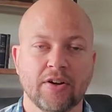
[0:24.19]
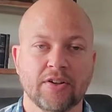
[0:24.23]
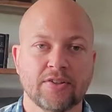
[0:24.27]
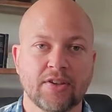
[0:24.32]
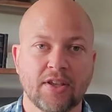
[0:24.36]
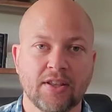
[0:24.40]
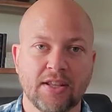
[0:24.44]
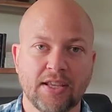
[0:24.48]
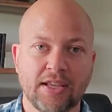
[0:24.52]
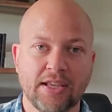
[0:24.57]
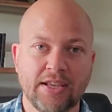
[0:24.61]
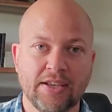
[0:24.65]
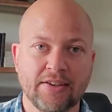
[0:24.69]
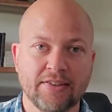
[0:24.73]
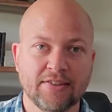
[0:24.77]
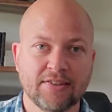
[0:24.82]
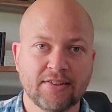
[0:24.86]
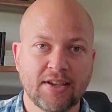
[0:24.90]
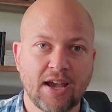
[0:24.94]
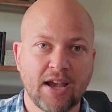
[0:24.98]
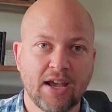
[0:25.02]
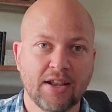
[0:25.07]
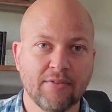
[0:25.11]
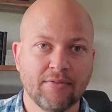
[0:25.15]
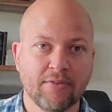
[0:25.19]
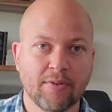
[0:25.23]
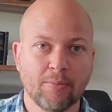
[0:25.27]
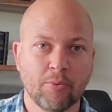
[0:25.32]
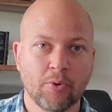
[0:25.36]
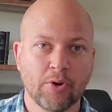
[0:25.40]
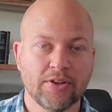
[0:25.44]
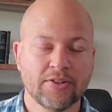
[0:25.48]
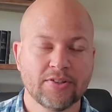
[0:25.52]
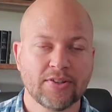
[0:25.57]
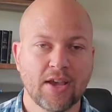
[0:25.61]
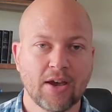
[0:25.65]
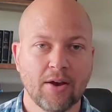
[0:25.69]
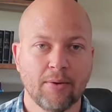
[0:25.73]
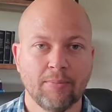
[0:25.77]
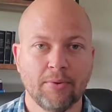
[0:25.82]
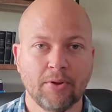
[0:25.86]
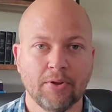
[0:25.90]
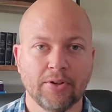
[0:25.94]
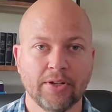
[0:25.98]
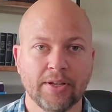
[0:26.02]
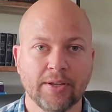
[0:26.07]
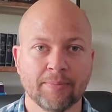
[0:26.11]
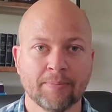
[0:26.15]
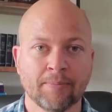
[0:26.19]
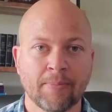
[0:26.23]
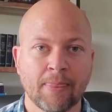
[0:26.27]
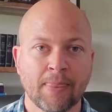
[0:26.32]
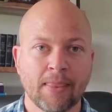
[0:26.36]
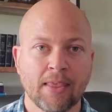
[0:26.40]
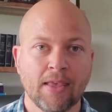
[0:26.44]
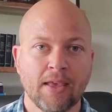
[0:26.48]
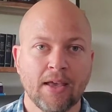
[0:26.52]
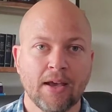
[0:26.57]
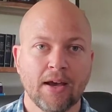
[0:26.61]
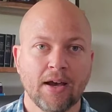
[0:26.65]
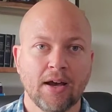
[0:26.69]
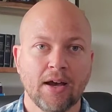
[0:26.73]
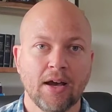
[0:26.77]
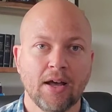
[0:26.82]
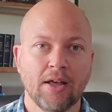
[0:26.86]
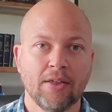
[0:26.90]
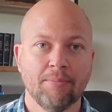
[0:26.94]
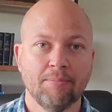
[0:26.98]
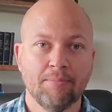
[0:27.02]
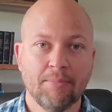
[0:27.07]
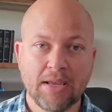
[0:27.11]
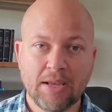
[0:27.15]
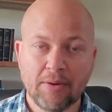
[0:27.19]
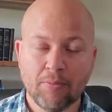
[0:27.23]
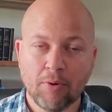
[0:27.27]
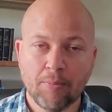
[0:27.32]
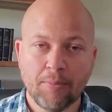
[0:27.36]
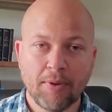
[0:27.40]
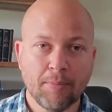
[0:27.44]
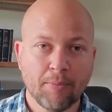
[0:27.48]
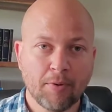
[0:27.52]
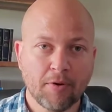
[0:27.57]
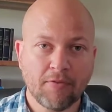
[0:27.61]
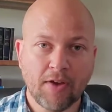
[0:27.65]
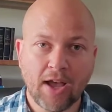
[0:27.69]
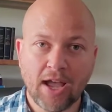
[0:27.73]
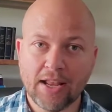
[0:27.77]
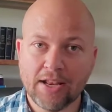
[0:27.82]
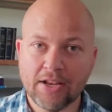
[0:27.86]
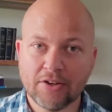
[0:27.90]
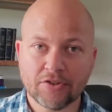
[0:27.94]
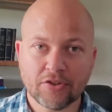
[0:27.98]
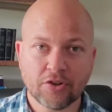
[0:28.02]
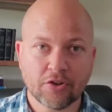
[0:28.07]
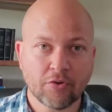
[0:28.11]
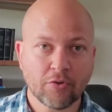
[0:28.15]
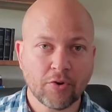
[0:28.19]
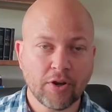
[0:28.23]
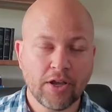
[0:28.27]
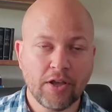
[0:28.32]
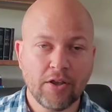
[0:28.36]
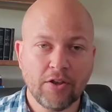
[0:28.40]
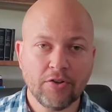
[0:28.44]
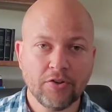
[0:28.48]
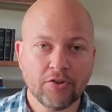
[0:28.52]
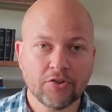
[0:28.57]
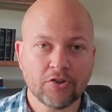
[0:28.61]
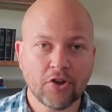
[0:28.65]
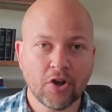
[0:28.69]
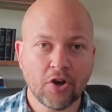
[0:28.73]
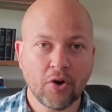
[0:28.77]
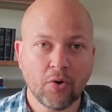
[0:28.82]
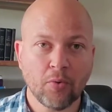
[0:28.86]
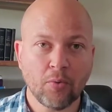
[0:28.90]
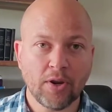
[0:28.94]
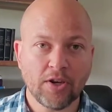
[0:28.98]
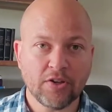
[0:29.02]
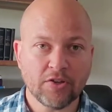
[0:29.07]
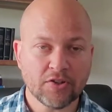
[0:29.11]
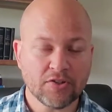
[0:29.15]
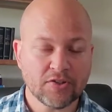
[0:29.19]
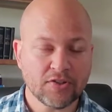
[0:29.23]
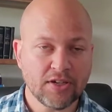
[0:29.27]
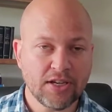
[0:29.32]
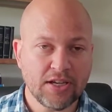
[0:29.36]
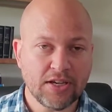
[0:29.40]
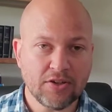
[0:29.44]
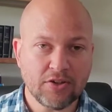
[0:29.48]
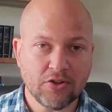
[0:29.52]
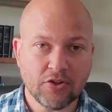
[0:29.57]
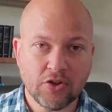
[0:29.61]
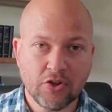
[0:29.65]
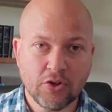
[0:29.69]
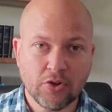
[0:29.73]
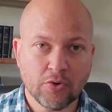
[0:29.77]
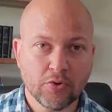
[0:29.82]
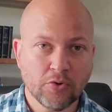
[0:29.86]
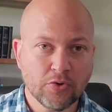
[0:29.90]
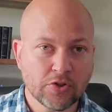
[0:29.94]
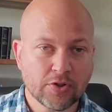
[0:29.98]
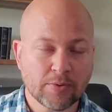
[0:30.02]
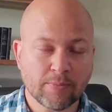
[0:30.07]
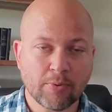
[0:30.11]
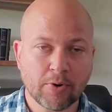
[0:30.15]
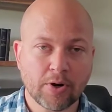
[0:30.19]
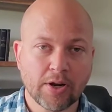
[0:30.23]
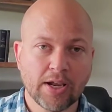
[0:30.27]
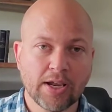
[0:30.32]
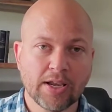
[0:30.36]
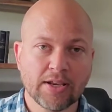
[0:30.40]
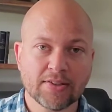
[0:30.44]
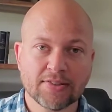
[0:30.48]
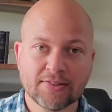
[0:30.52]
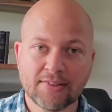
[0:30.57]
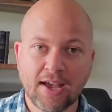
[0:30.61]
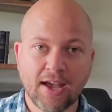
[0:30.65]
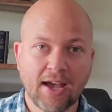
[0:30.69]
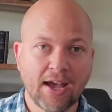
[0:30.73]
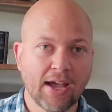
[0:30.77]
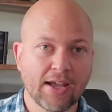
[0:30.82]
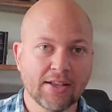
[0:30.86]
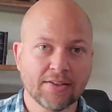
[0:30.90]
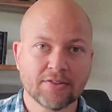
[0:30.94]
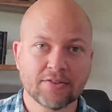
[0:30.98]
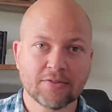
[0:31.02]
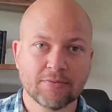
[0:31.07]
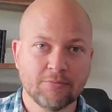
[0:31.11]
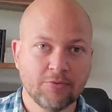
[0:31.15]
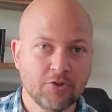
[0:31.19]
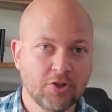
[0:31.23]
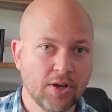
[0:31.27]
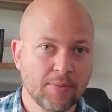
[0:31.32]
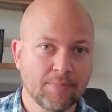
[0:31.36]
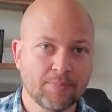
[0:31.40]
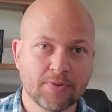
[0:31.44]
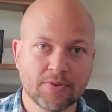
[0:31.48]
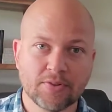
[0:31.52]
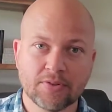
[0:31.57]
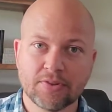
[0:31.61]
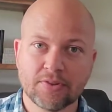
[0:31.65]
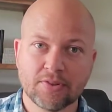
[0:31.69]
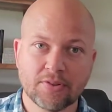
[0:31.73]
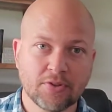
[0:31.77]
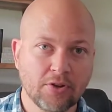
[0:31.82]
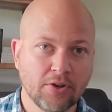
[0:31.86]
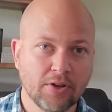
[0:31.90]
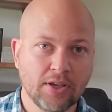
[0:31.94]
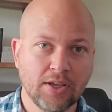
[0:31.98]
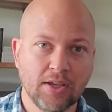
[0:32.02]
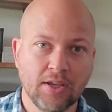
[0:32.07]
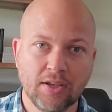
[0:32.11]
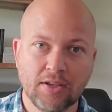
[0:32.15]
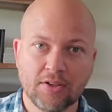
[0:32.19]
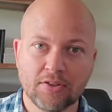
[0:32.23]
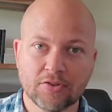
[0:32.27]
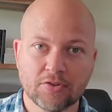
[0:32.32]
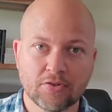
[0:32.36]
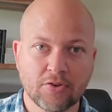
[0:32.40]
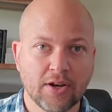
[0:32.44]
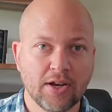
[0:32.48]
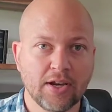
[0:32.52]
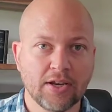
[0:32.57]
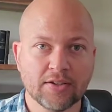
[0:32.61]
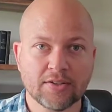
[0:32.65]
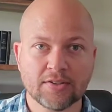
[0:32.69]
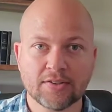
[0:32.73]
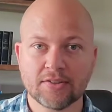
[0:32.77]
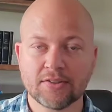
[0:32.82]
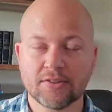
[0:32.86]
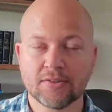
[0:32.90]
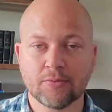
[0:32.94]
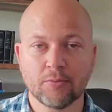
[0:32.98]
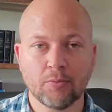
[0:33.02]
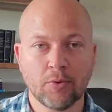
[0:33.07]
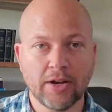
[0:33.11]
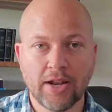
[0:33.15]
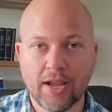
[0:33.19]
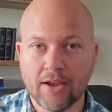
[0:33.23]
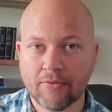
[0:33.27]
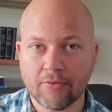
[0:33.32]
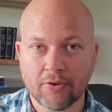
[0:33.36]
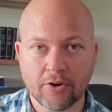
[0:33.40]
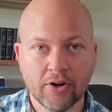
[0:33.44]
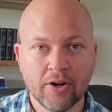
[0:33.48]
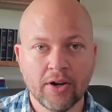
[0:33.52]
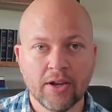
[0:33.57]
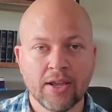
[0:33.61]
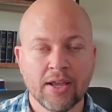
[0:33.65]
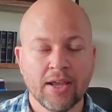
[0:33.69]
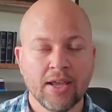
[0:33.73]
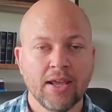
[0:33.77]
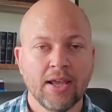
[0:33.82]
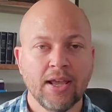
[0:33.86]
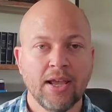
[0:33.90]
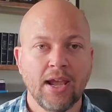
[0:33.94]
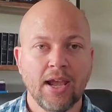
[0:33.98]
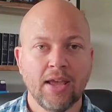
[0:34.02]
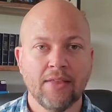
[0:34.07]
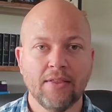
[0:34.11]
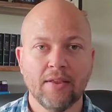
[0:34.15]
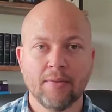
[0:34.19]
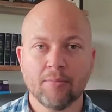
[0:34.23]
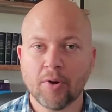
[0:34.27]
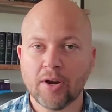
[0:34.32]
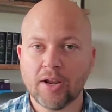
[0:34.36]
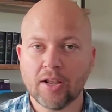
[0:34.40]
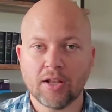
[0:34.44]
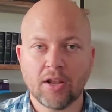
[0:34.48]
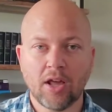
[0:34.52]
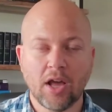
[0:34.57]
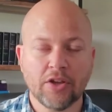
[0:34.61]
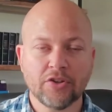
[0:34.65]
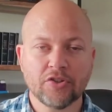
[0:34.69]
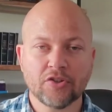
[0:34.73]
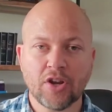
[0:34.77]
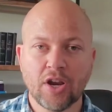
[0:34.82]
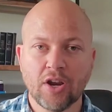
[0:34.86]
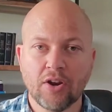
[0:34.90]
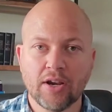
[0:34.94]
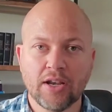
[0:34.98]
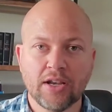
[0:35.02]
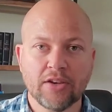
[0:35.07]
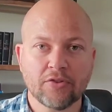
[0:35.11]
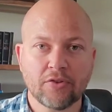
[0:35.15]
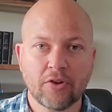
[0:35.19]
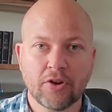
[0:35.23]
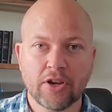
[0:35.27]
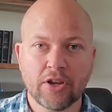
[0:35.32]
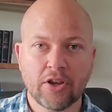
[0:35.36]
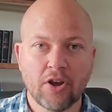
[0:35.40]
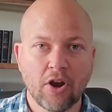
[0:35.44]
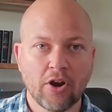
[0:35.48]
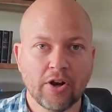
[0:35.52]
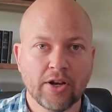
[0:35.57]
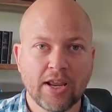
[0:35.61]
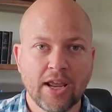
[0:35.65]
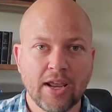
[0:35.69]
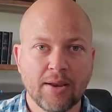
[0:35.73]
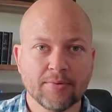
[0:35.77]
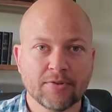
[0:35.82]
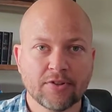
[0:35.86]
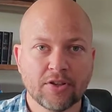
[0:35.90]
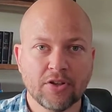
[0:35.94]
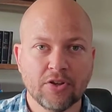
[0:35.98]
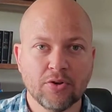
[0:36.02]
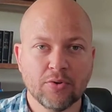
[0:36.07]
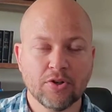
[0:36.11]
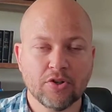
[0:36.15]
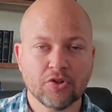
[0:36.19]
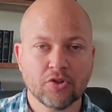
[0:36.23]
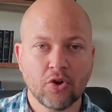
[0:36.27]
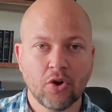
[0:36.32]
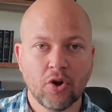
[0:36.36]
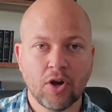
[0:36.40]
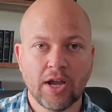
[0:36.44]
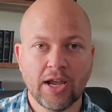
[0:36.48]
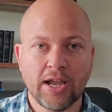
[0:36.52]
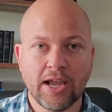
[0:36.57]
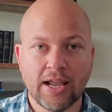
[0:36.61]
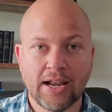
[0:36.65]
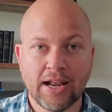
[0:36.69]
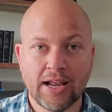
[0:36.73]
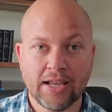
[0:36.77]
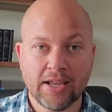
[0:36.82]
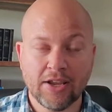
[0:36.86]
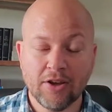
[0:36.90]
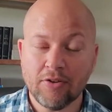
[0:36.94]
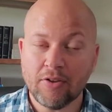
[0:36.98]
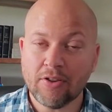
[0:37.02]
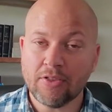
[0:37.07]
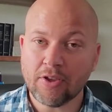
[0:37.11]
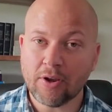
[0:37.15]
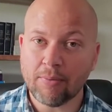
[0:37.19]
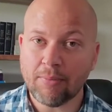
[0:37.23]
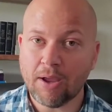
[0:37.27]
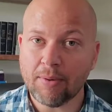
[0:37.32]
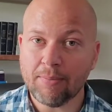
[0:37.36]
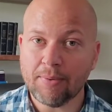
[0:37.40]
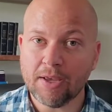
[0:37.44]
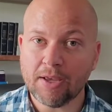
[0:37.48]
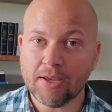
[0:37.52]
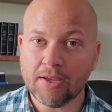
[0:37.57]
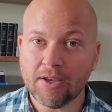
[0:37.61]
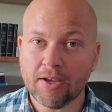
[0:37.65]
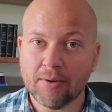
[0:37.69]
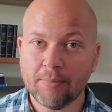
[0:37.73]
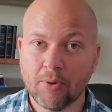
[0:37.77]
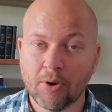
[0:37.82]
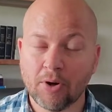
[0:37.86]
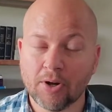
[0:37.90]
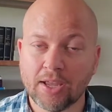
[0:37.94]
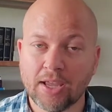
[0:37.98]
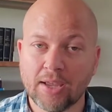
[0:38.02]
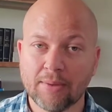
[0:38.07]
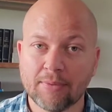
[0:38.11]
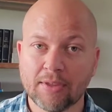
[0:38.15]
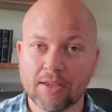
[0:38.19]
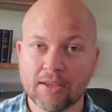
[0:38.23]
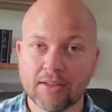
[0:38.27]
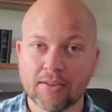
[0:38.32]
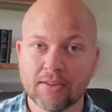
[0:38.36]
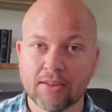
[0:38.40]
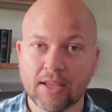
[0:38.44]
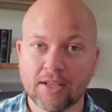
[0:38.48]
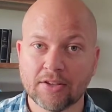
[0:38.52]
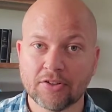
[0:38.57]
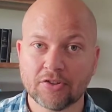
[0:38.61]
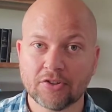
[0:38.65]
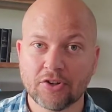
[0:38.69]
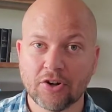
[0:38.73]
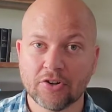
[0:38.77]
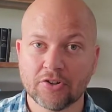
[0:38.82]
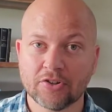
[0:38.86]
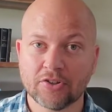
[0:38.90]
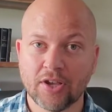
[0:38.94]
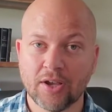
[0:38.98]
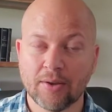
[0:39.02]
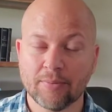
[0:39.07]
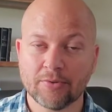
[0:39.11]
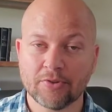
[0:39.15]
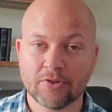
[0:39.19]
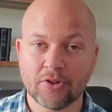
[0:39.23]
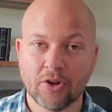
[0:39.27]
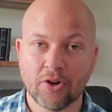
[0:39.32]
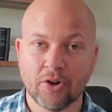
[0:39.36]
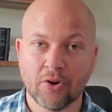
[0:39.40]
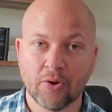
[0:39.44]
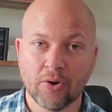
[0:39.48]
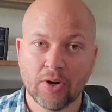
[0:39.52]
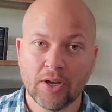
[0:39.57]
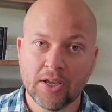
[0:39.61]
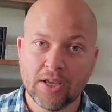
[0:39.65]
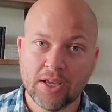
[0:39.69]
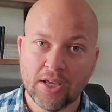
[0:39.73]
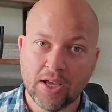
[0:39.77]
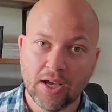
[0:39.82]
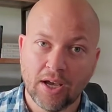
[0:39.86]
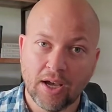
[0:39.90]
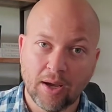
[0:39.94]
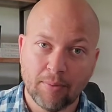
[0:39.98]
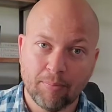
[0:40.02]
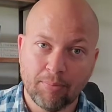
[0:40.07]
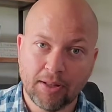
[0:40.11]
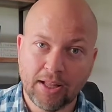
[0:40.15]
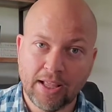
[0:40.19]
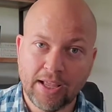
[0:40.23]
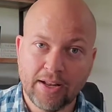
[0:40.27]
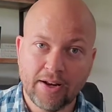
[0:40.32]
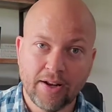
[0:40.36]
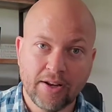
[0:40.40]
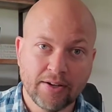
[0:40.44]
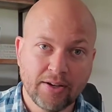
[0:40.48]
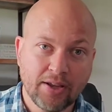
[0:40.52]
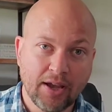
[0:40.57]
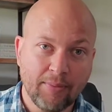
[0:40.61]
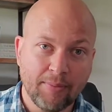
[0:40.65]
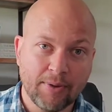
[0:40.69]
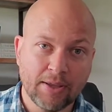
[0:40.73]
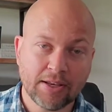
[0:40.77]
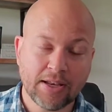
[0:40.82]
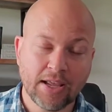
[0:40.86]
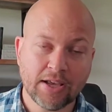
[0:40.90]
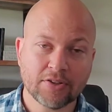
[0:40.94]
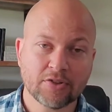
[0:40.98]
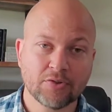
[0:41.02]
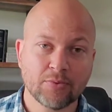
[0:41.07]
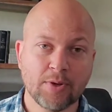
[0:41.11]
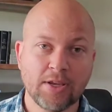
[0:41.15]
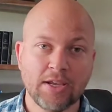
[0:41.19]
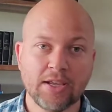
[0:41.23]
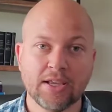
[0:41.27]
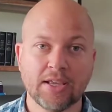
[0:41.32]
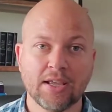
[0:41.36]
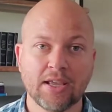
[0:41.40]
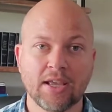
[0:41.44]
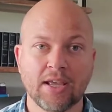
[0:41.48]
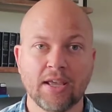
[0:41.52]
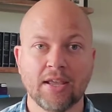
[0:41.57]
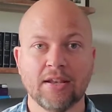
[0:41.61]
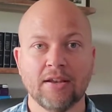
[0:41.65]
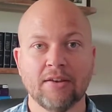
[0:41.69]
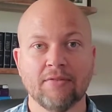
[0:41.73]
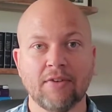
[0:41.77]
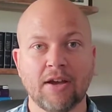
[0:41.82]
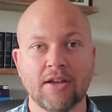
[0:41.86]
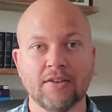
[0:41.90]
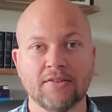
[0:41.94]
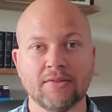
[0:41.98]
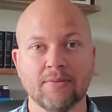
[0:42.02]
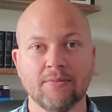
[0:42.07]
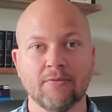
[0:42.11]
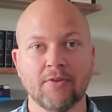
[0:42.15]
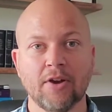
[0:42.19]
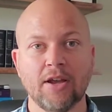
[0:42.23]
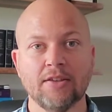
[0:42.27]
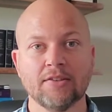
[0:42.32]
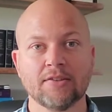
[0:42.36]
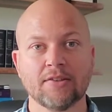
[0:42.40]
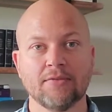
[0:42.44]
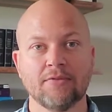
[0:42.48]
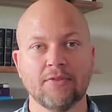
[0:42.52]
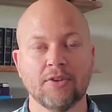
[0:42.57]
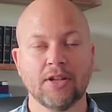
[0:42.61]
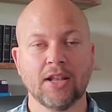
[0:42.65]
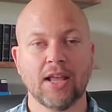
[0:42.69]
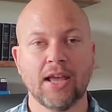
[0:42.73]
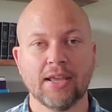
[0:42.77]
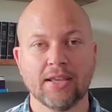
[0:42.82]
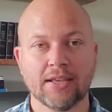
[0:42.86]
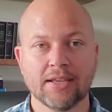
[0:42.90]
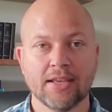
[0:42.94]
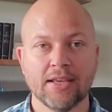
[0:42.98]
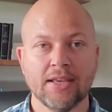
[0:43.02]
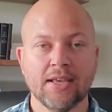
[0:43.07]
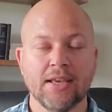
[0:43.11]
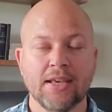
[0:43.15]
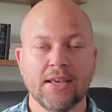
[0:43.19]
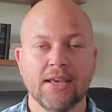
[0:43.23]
It's on the east side of the Boy Scout building. Uh, meat will be provided to grill, so we just need you to bring sides, chips, cookies, drinks, whatever. And then bring a lawn chair, any sort of yard games that you enjoy. And I hear that there might be a kickball game that, that starts up. So uh, plan on coming next week and invite some friends if you'd like.